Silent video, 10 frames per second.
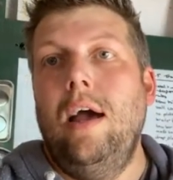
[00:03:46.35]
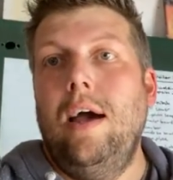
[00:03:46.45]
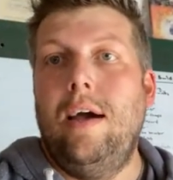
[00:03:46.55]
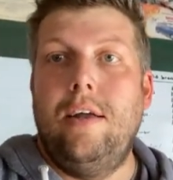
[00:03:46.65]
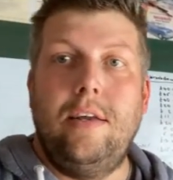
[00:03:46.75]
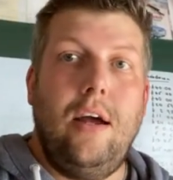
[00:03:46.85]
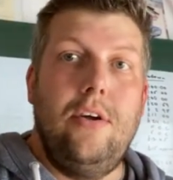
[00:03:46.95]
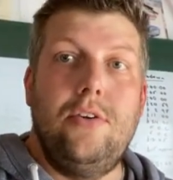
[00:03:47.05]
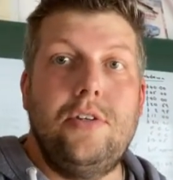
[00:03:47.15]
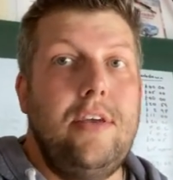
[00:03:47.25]
to
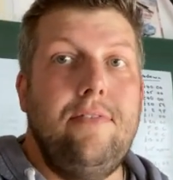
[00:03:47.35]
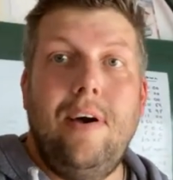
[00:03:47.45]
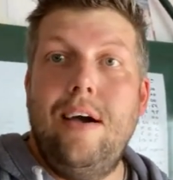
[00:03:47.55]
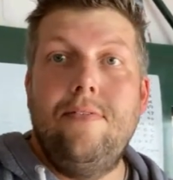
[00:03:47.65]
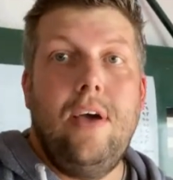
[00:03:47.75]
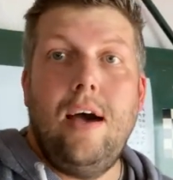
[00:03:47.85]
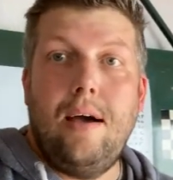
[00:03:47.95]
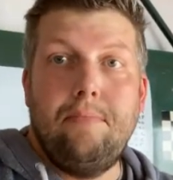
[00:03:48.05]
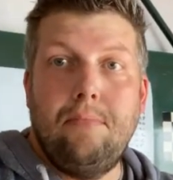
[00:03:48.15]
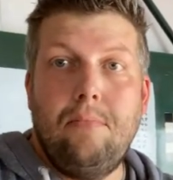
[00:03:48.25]
carry their C5, yeah,
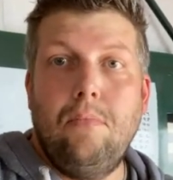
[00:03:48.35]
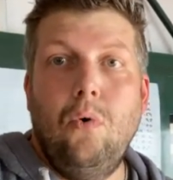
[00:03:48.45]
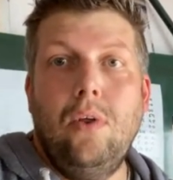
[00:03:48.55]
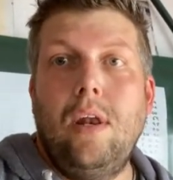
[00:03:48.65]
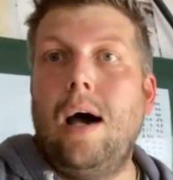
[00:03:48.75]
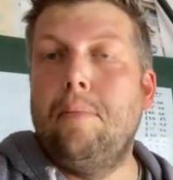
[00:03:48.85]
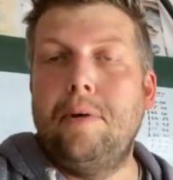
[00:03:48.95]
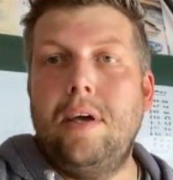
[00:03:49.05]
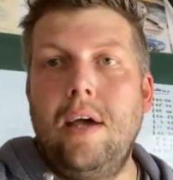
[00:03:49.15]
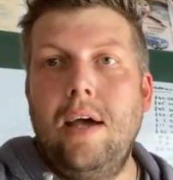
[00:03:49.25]
I'm more than
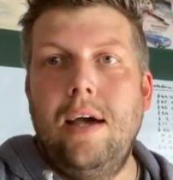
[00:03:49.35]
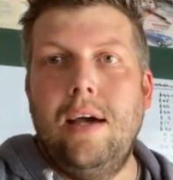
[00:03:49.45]
happy